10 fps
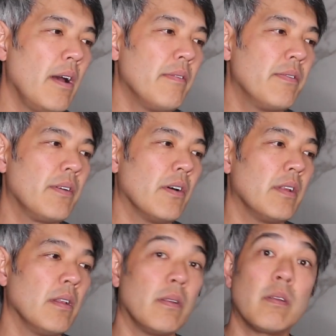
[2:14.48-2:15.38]
have got
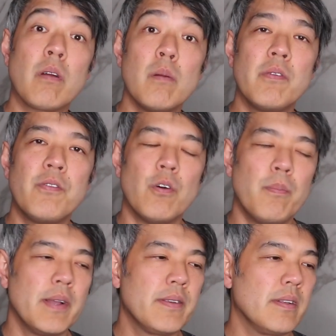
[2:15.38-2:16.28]
a lot of
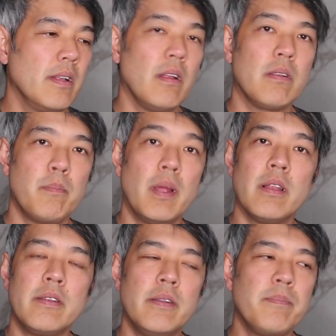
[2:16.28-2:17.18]
chromophore, basically a lot of
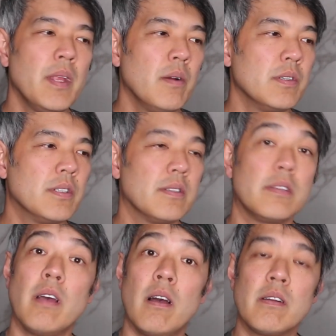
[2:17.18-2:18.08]
melanin, which is a
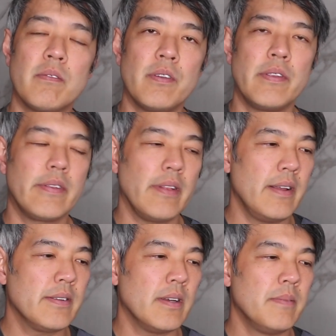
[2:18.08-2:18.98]
target for this
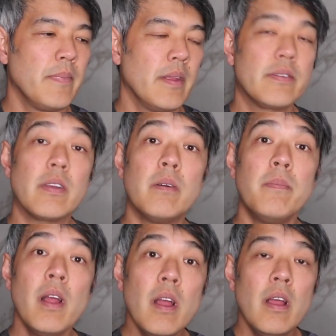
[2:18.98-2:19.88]
laser.
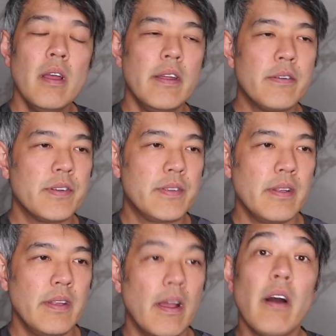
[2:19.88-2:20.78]
So,
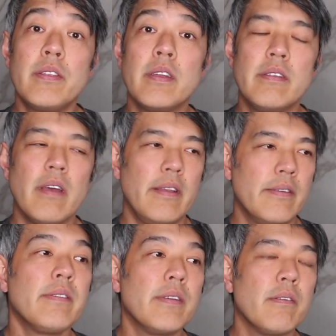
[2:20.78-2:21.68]
interestingly, I did a
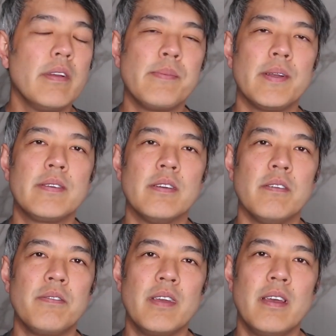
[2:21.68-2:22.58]
series
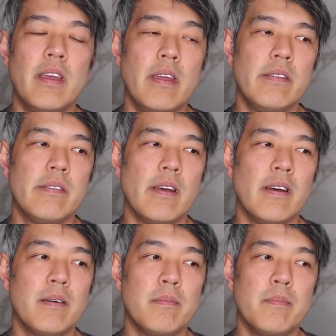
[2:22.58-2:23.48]
myself, yeah, and
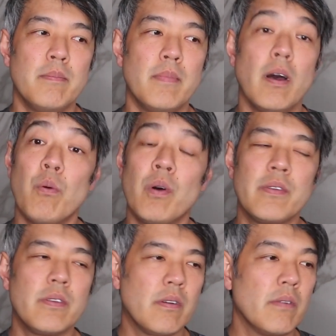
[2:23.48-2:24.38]
um, I
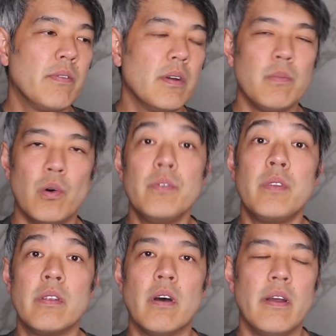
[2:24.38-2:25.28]
wanted to confirm or
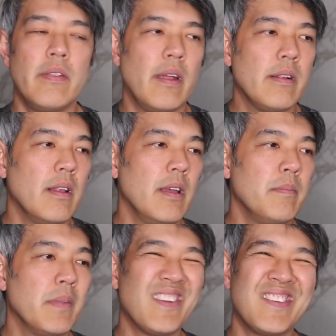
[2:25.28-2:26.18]
deny that
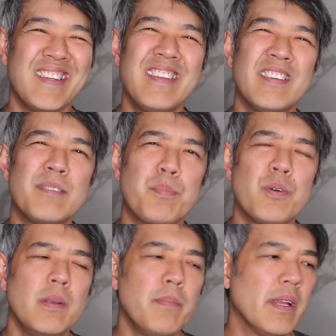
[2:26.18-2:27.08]
claim because it is
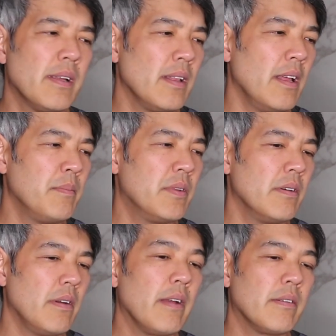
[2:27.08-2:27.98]
pretty big claim
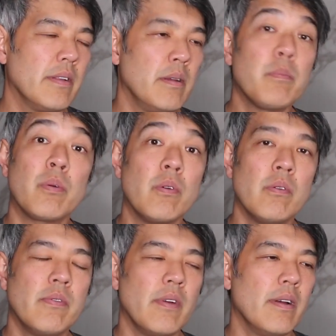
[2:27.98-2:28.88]
to actually
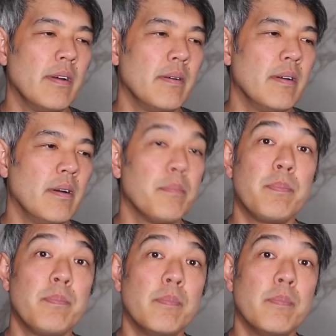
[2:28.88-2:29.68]
improve uh, uh,